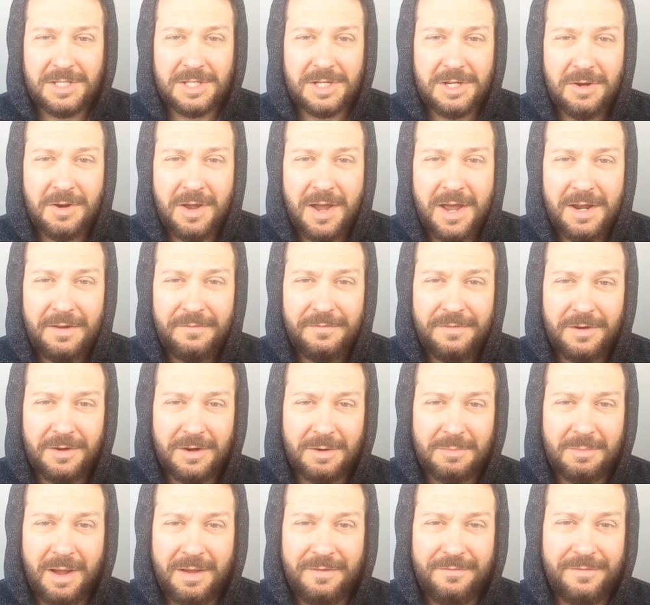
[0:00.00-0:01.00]
Is it alright if
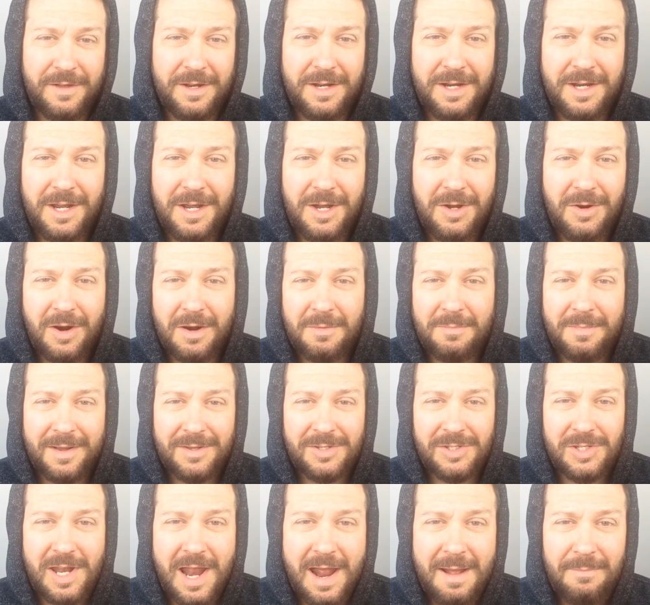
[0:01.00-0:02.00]
you're in my video or in my
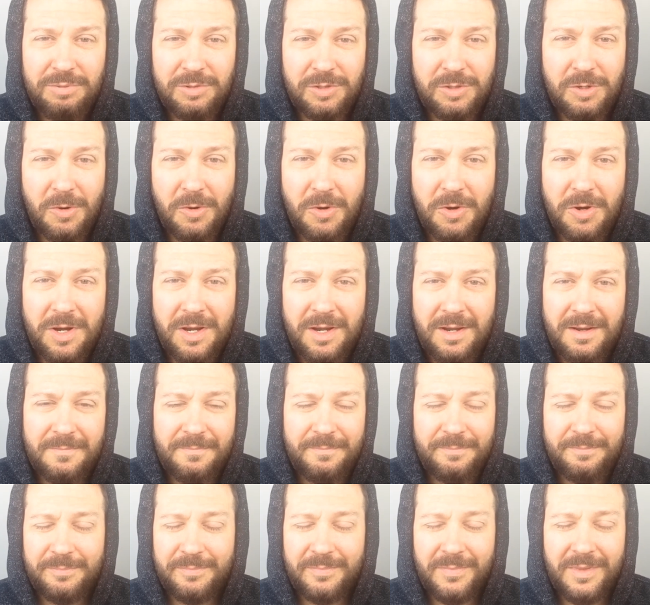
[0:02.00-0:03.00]
Snap story?
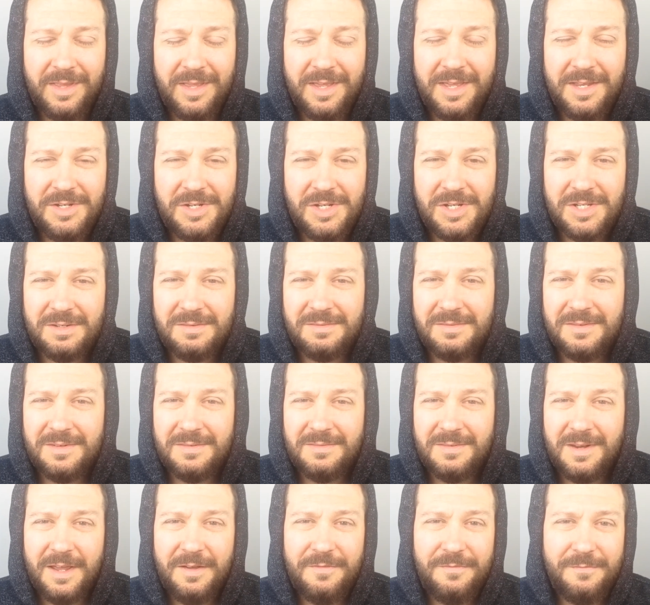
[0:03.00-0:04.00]
It just
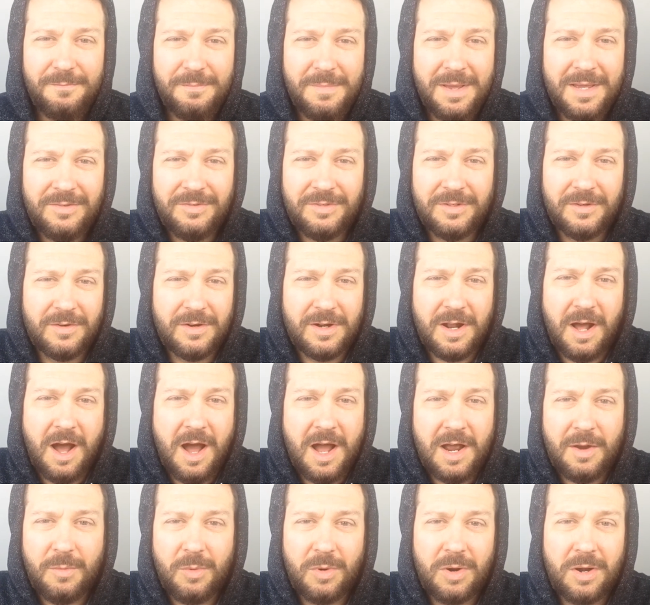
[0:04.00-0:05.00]
it makes it an
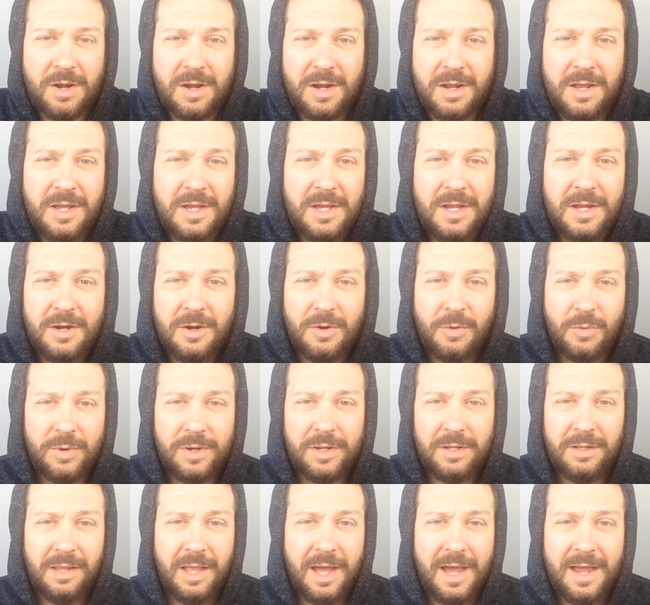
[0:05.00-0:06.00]
awkward
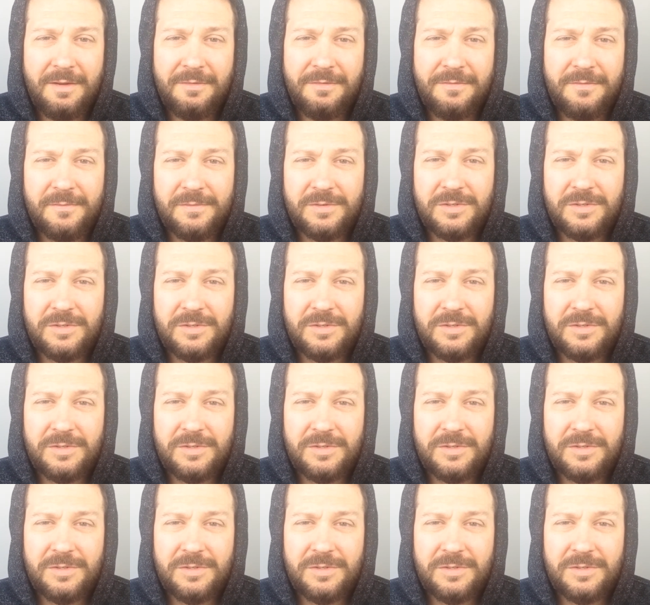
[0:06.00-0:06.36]
real life